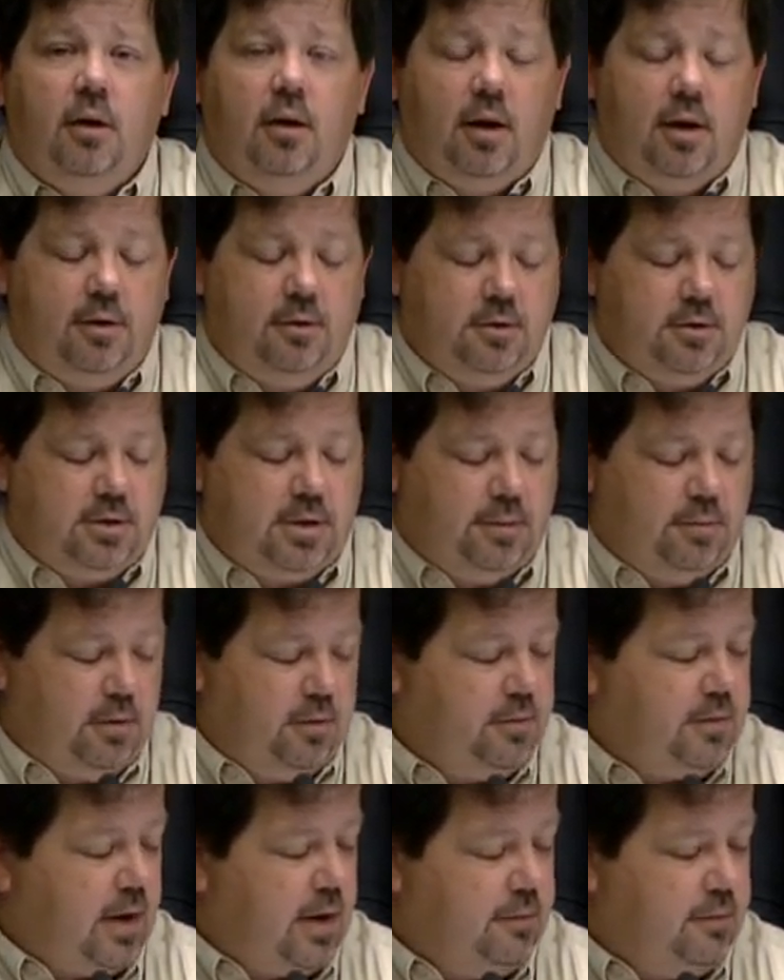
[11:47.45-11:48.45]

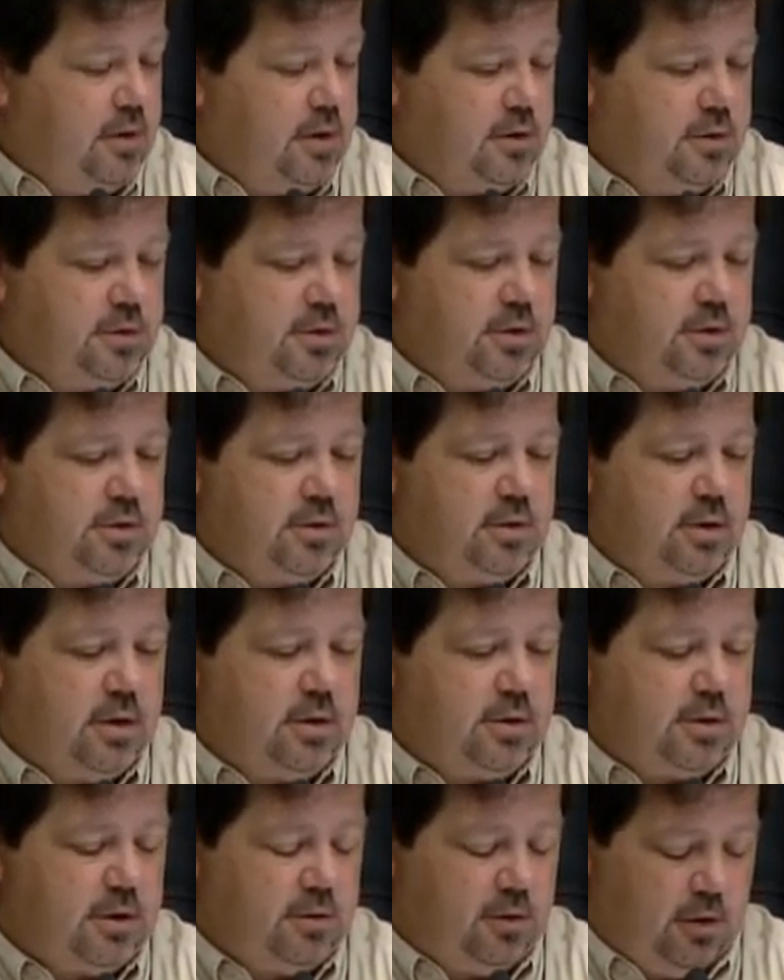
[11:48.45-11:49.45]
175 years is,
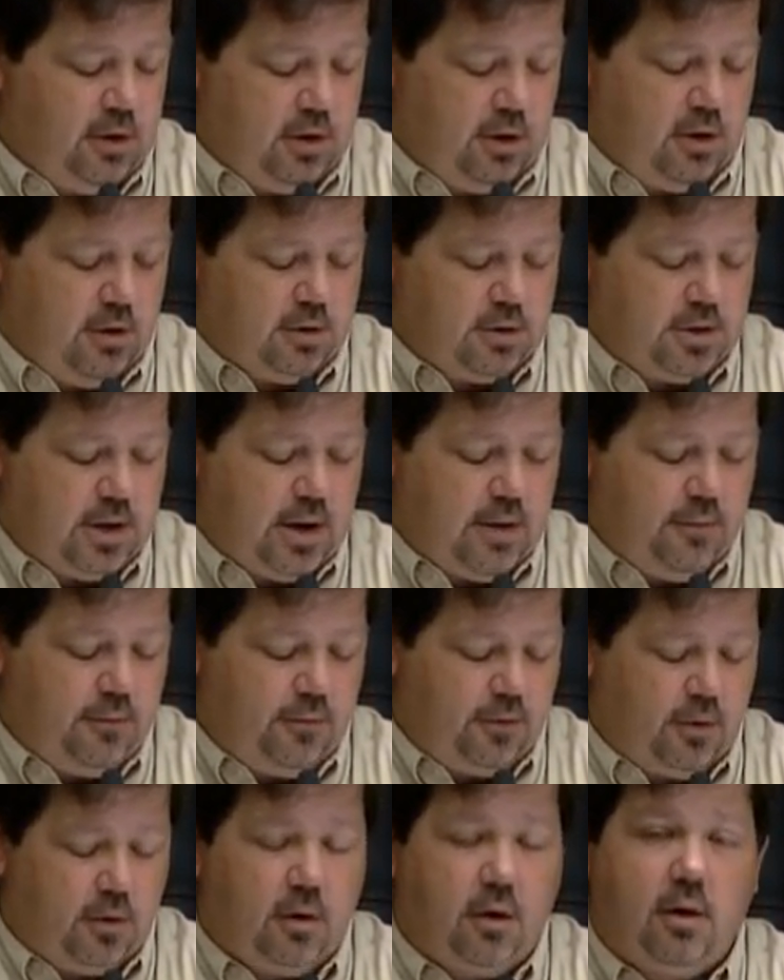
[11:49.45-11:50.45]
is certainly a long time
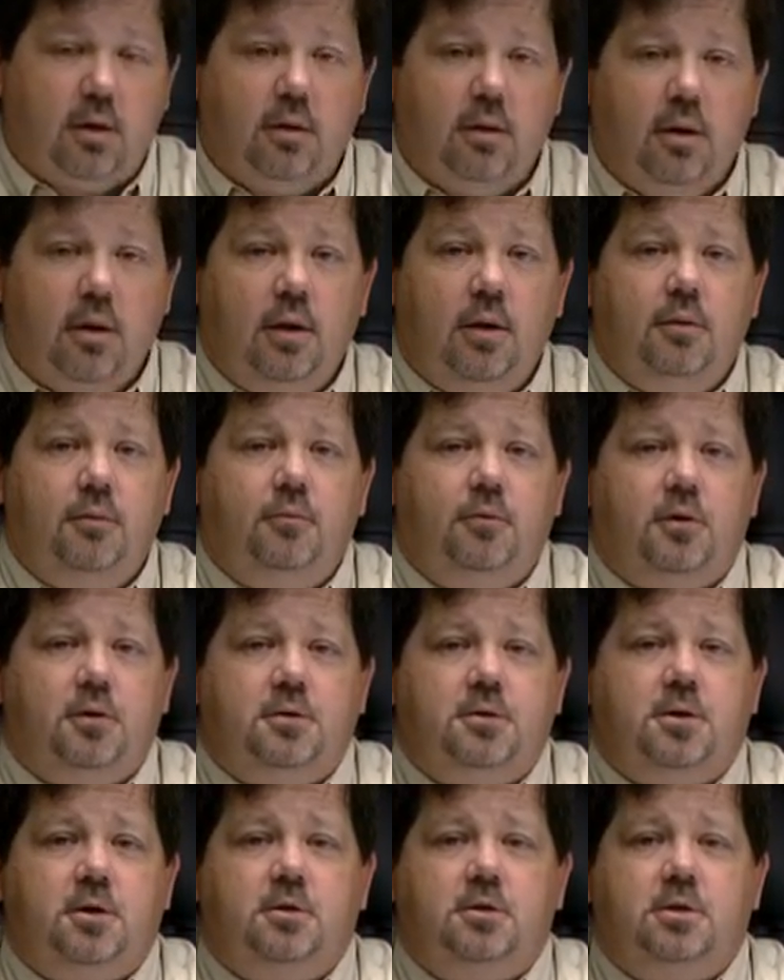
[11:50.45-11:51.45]
for a, for a
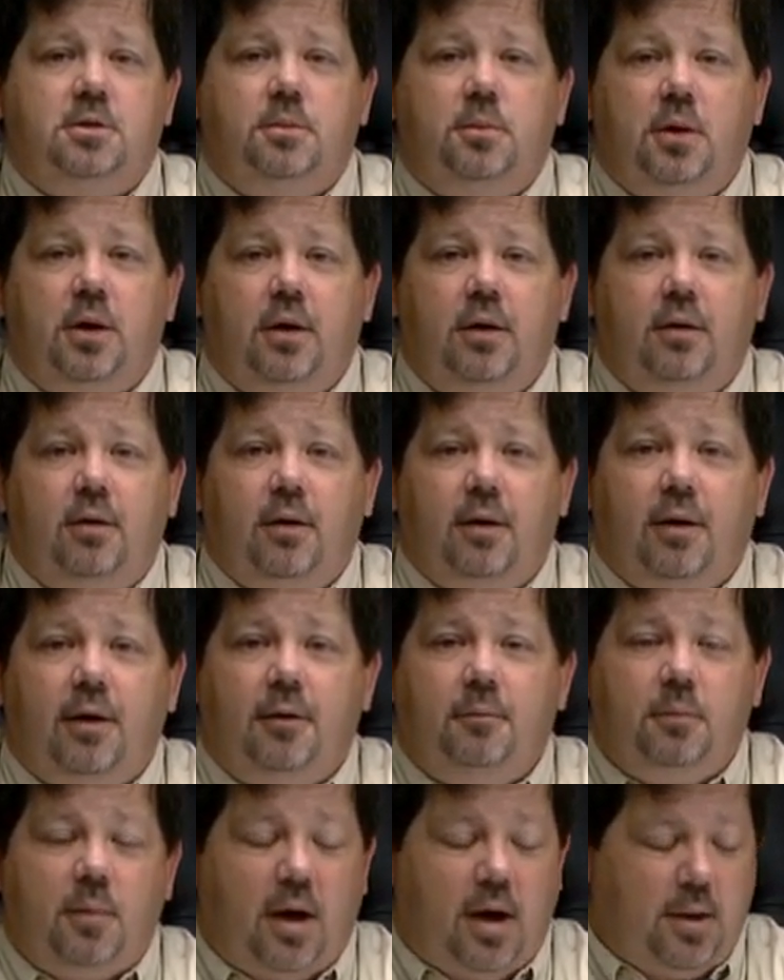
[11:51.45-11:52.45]
church to be
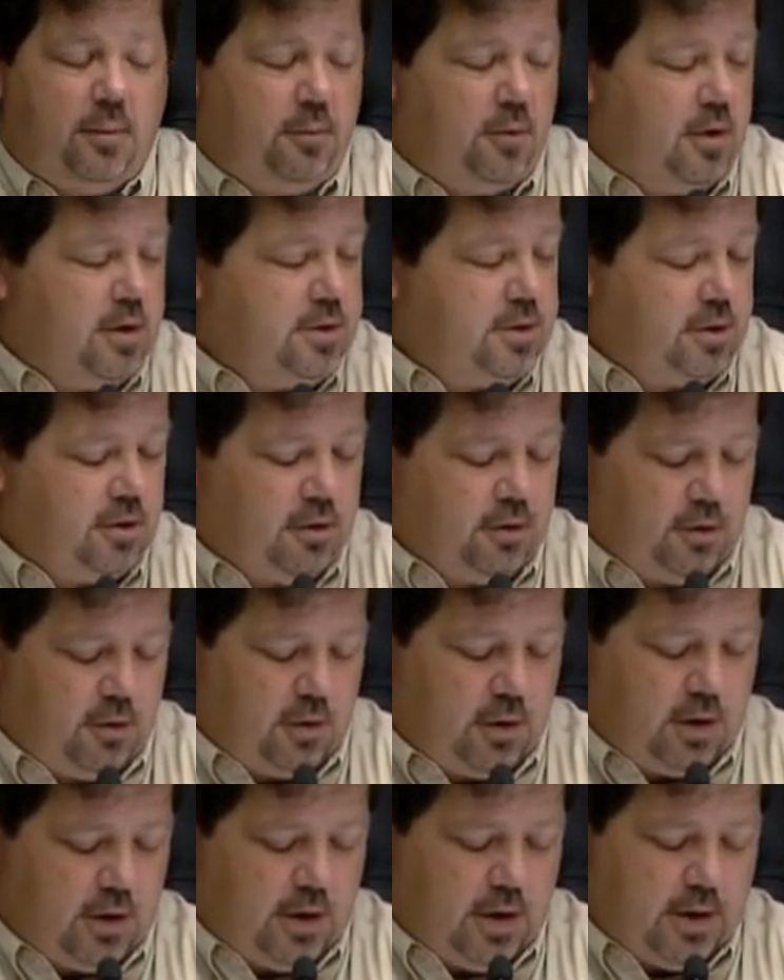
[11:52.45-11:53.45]
um, operational and
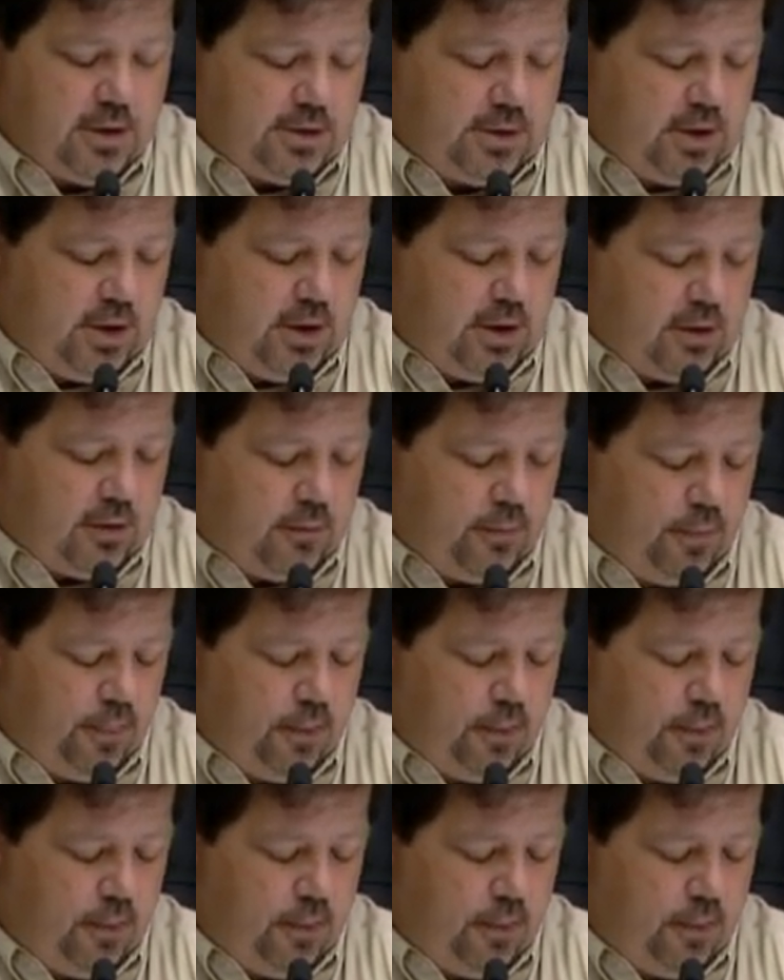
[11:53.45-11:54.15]
organized here.